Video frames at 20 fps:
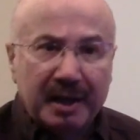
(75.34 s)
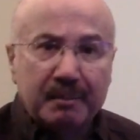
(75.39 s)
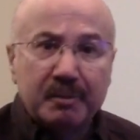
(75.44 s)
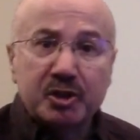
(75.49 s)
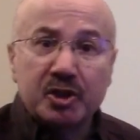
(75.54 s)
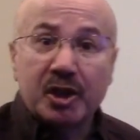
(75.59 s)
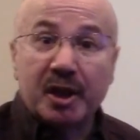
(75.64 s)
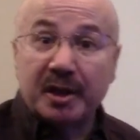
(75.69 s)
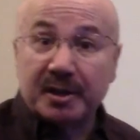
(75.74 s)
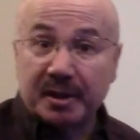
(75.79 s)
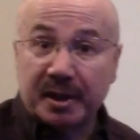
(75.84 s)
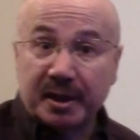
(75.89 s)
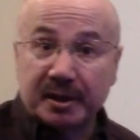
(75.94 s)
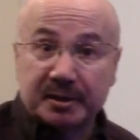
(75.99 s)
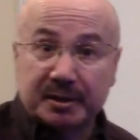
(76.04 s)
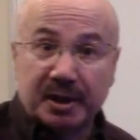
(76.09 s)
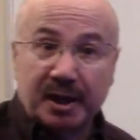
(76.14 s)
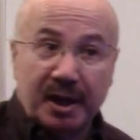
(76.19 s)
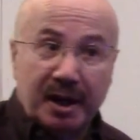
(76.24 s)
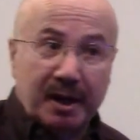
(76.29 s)
Amazon
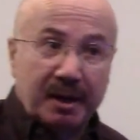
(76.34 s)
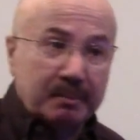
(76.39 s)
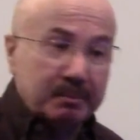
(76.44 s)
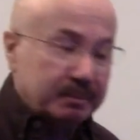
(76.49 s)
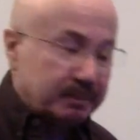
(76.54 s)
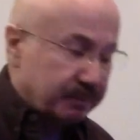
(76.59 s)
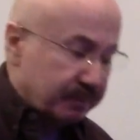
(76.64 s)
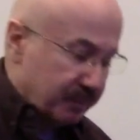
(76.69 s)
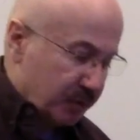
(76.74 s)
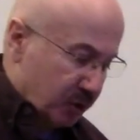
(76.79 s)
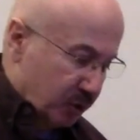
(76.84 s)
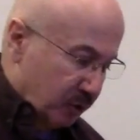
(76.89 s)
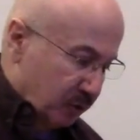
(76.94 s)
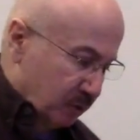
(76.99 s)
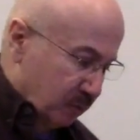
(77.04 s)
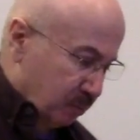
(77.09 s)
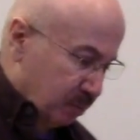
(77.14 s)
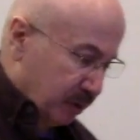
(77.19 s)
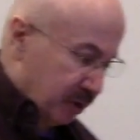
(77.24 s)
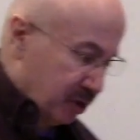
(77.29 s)
dot com.
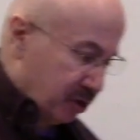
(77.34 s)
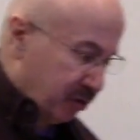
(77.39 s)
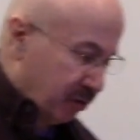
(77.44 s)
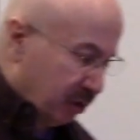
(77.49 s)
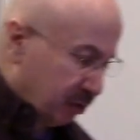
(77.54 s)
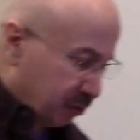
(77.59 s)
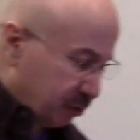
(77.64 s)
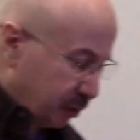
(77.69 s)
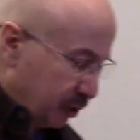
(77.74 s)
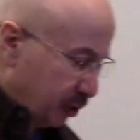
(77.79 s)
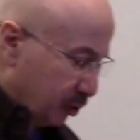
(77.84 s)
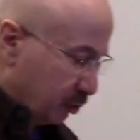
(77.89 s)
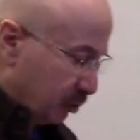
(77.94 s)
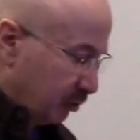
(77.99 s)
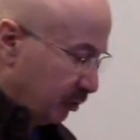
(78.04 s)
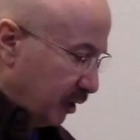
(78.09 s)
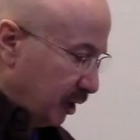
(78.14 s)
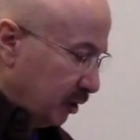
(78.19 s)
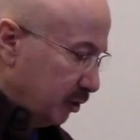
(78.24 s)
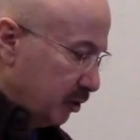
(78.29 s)
So please feel free to
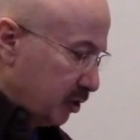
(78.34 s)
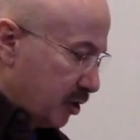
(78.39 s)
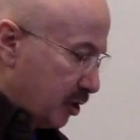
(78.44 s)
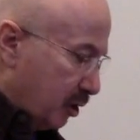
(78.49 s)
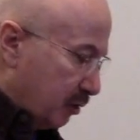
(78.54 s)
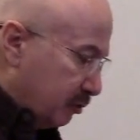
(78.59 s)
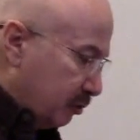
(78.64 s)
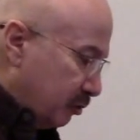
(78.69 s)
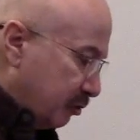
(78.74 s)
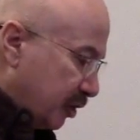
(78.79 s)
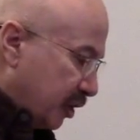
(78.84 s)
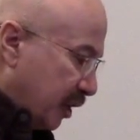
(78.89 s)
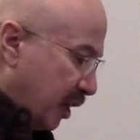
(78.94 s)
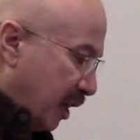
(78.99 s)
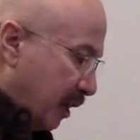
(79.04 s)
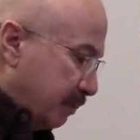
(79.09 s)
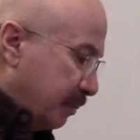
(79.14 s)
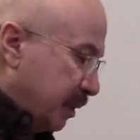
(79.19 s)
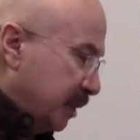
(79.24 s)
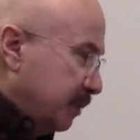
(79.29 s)
avail yourself of a
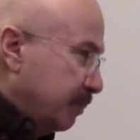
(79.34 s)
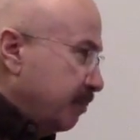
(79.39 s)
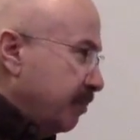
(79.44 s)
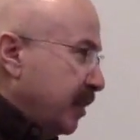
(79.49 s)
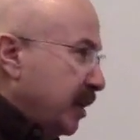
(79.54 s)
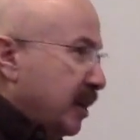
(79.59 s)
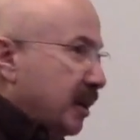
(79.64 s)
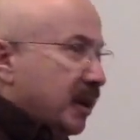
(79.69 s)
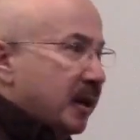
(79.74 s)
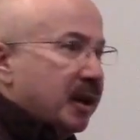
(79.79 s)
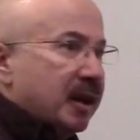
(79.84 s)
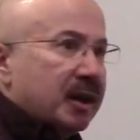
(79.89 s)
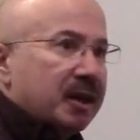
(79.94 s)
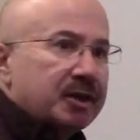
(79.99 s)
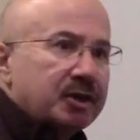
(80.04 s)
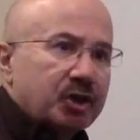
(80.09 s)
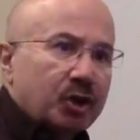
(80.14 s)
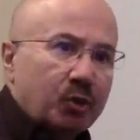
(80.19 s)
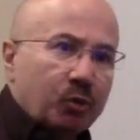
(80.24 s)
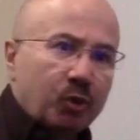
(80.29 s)
copy.
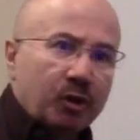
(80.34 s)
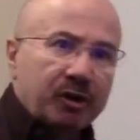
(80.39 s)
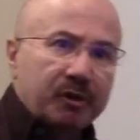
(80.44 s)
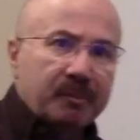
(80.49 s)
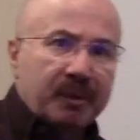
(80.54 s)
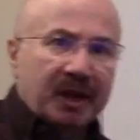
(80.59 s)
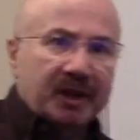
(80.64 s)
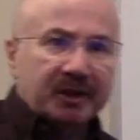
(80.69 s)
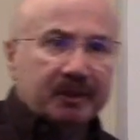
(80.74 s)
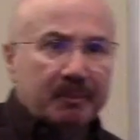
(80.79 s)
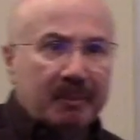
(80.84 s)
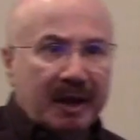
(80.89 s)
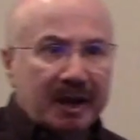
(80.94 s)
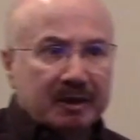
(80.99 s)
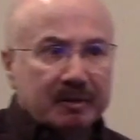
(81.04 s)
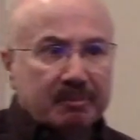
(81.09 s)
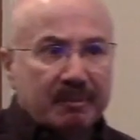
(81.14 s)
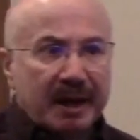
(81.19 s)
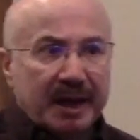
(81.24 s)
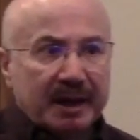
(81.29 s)
Uh, don't worry about the
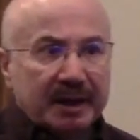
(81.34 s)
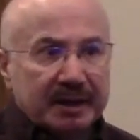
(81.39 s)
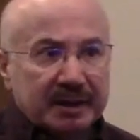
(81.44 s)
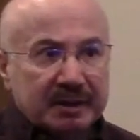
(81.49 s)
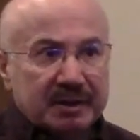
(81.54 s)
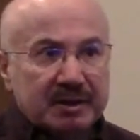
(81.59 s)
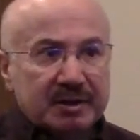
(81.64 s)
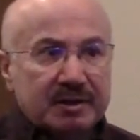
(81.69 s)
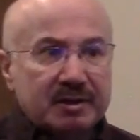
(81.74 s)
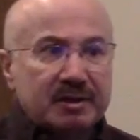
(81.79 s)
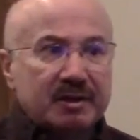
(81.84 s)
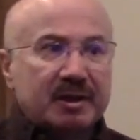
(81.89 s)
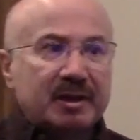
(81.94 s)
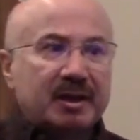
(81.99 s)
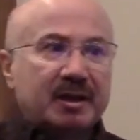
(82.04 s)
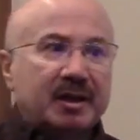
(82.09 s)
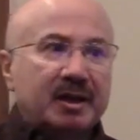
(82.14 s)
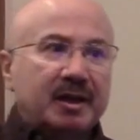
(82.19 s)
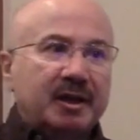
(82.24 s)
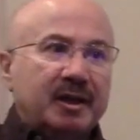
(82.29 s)
mathematics.
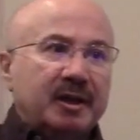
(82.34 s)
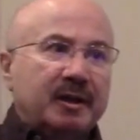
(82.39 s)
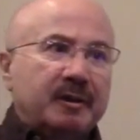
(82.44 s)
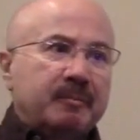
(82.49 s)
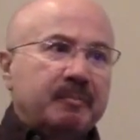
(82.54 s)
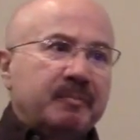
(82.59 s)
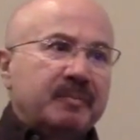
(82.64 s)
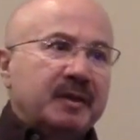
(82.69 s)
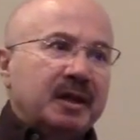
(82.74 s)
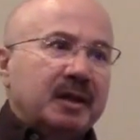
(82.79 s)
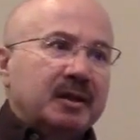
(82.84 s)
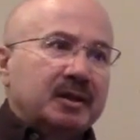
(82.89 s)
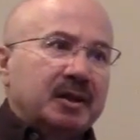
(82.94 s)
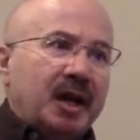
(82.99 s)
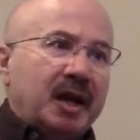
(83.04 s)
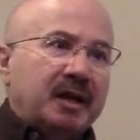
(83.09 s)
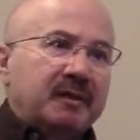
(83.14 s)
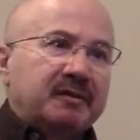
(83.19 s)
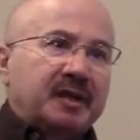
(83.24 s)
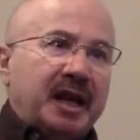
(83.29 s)
Uh, a
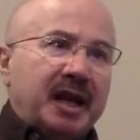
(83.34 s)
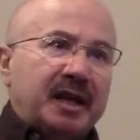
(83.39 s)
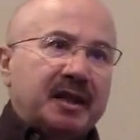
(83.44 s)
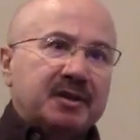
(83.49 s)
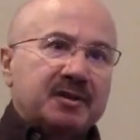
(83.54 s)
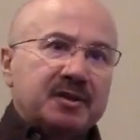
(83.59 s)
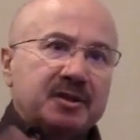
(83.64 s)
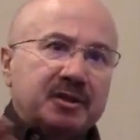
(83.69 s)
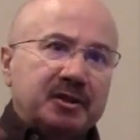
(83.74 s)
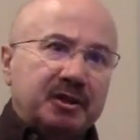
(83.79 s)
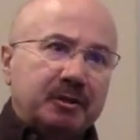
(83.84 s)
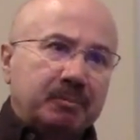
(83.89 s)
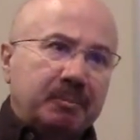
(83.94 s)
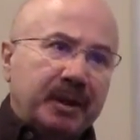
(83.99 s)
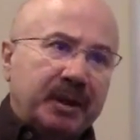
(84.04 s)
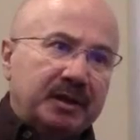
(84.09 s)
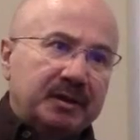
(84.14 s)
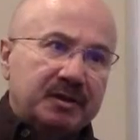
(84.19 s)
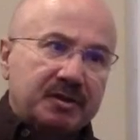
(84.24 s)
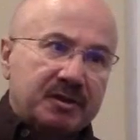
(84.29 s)
lot of that is in the
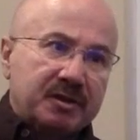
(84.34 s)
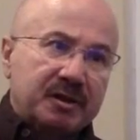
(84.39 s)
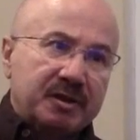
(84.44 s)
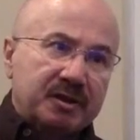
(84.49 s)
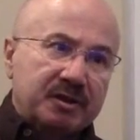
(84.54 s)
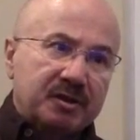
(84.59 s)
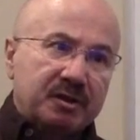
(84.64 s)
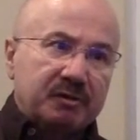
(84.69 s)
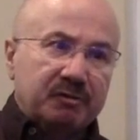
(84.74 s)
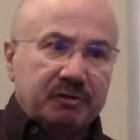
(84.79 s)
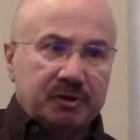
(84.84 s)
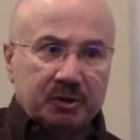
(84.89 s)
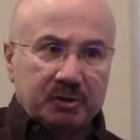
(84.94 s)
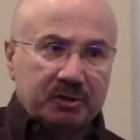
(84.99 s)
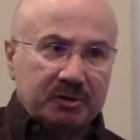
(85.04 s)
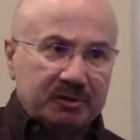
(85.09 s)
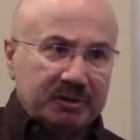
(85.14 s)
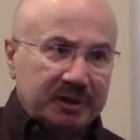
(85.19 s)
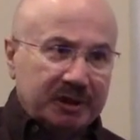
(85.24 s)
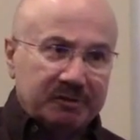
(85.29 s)
appendices. If
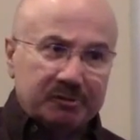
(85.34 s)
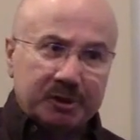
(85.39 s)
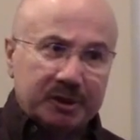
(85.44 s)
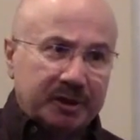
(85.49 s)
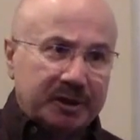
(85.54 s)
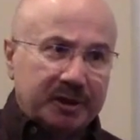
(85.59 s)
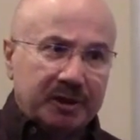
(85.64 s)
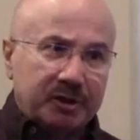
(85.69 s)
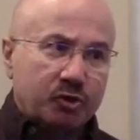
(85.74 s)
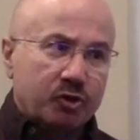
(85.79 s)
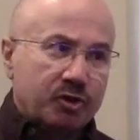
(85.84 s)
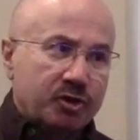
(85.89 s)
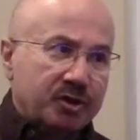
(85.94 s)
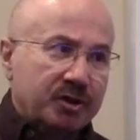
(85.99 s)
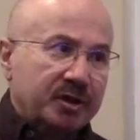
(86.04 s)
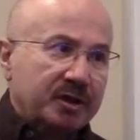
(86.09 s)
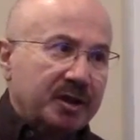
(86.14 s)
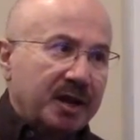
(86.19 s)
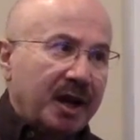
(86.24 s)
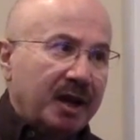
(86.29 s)
you're really
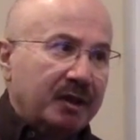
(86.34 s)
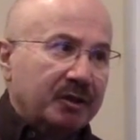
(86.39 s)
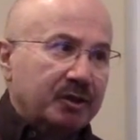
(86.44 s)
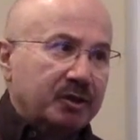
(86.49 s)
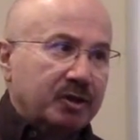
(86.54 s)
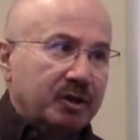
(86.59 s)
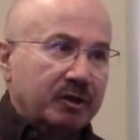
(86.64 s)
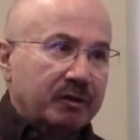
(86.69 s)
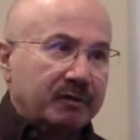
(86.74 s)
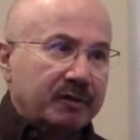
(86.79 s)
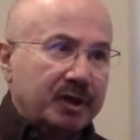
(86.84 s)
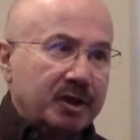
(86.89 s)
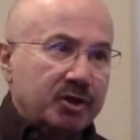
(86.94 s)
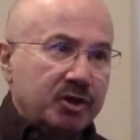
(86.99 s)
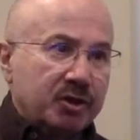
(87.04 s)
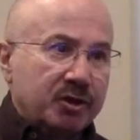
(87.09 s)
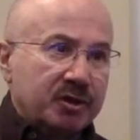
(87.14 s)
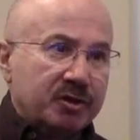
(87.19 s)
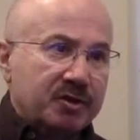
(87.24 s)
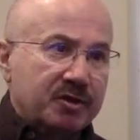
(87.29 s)
interested in how the
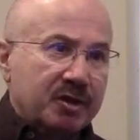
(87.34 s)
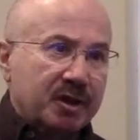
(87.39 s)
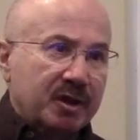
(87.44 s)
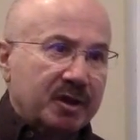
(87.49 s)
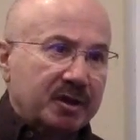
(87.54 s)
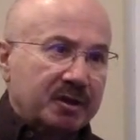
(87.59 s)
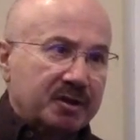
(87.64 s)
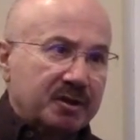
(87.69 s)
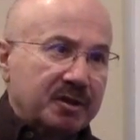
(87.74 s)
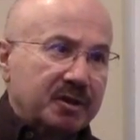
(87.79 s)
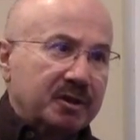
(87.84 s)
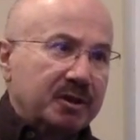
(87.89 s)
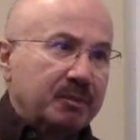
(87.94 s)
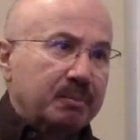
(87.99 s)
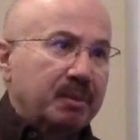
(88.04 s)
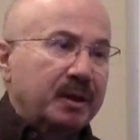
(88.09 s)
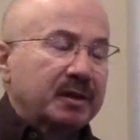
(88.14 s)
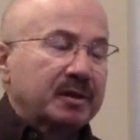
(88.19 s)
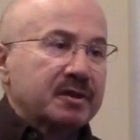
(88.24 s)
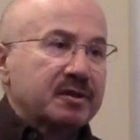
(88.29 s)
derivation is done, it's in the
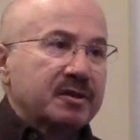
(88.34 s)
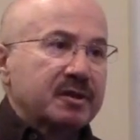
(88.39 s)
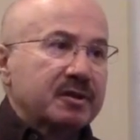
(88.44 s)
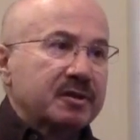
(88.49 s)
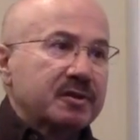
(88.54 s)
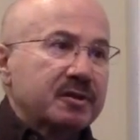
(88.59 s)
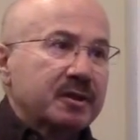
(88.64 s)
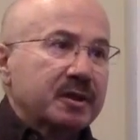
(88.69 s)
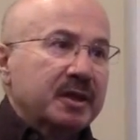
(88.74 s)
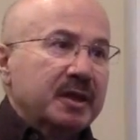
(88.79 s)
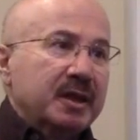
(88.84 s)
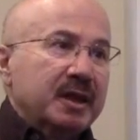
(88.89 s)
appendices.